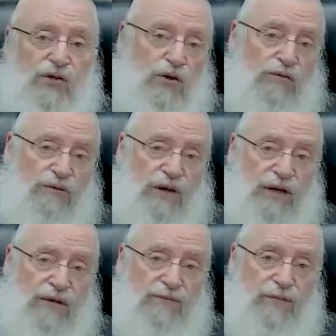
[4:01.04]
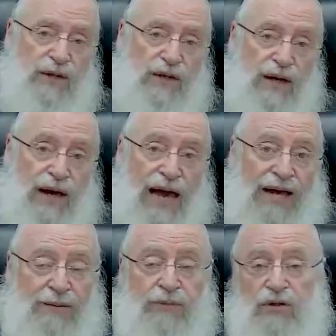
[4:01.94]
Chofei,
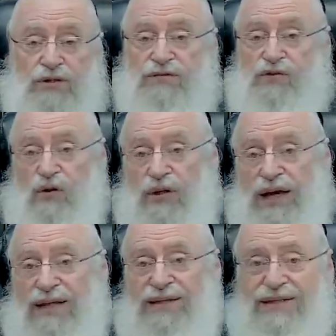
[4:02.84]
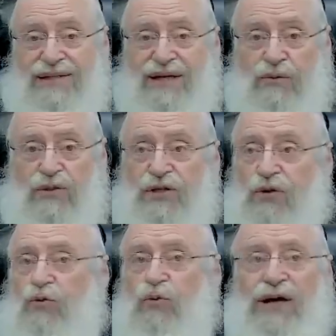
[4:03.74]
and Rabbi Yosef Shol Natanzan, who was the
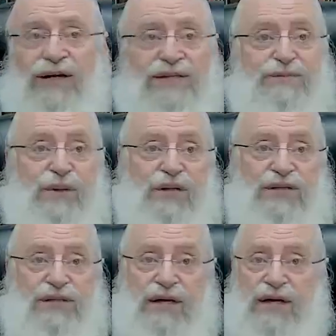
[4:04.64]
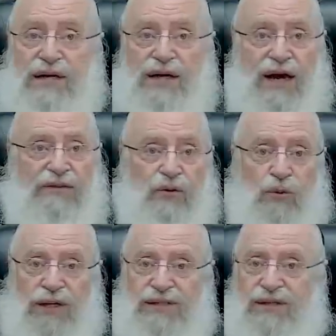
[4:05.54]
greatest Pesach and the
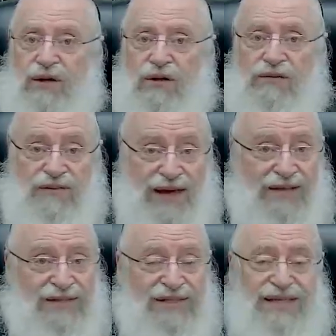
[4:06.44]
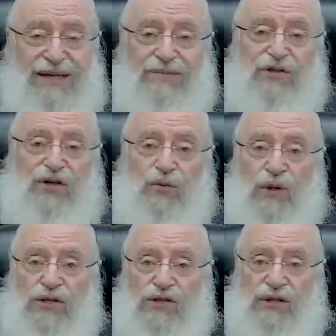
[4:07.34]
greatest Gadol of that same
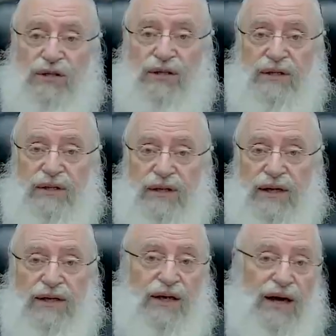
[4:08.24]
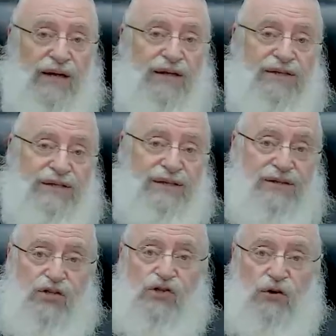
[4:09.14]
generation in Galicia, the
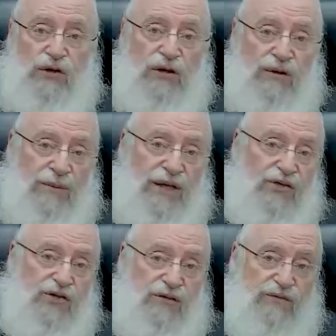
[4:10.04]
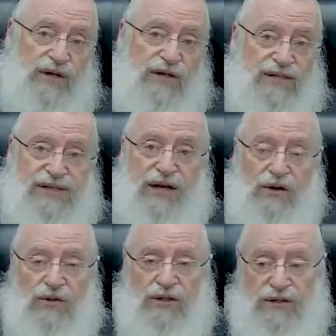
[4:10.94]
Shoyel HaMeishev, in his
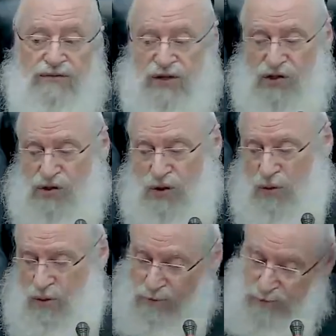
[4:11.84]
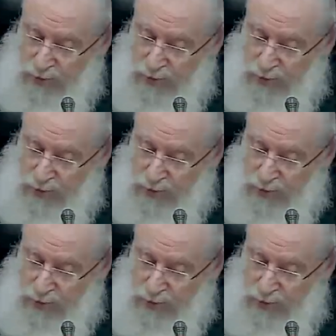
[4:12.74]
Agodah Divrei Shaul,